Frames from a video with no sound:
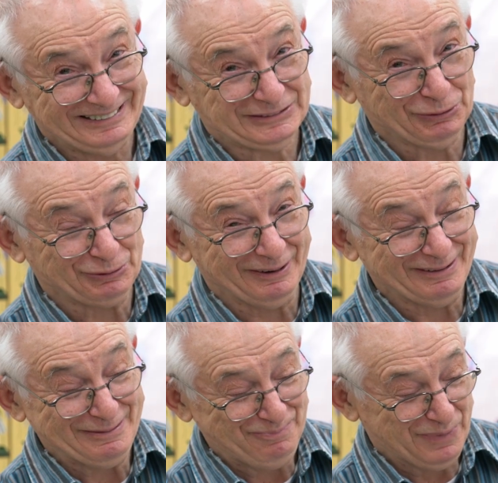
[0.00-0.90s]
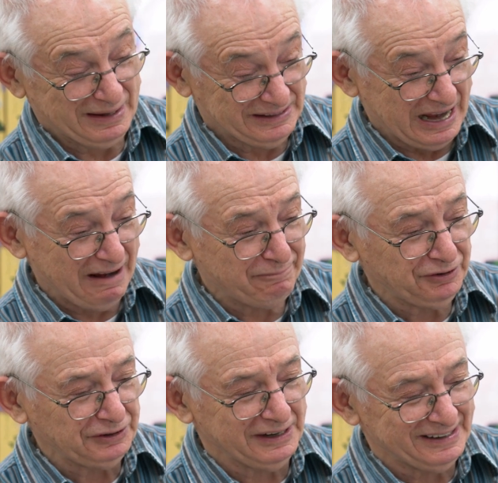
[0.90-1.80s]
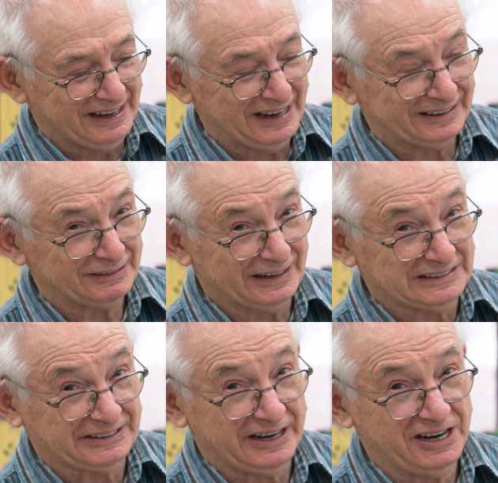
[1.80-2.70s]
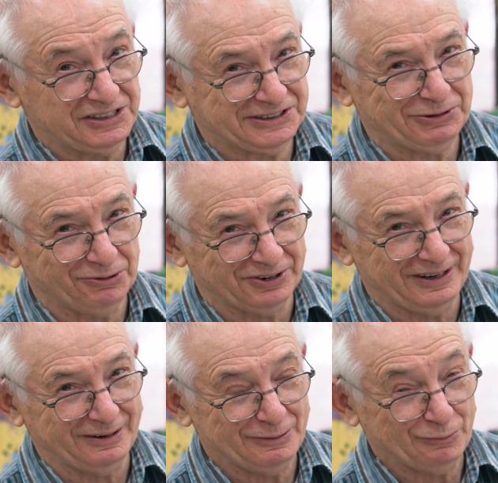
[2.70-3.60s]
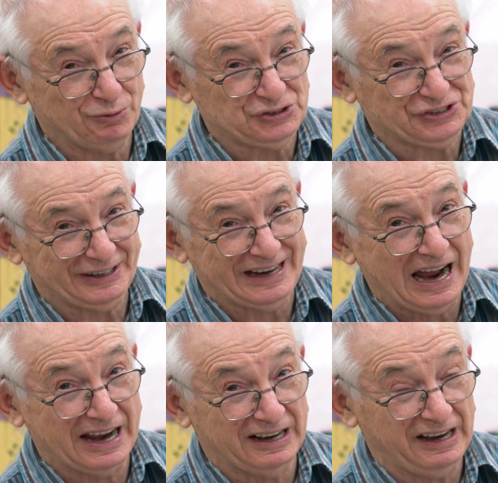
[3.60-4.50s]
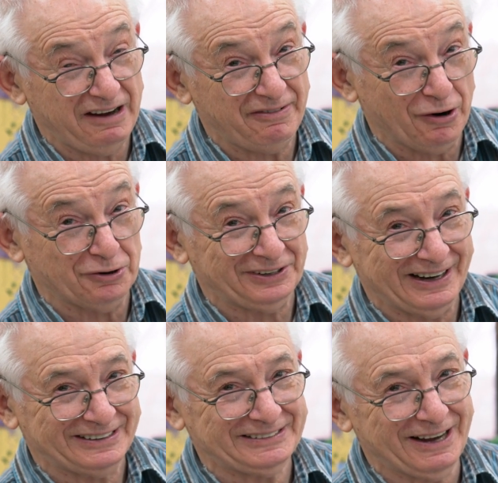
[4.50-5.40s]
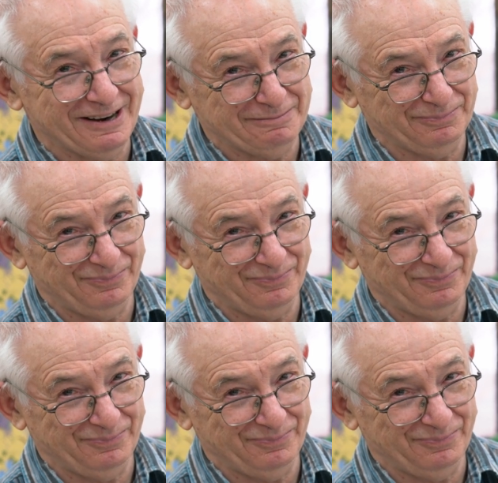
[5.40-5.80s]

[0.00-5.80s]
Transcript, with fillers: So everything there as a history which I lived on that time.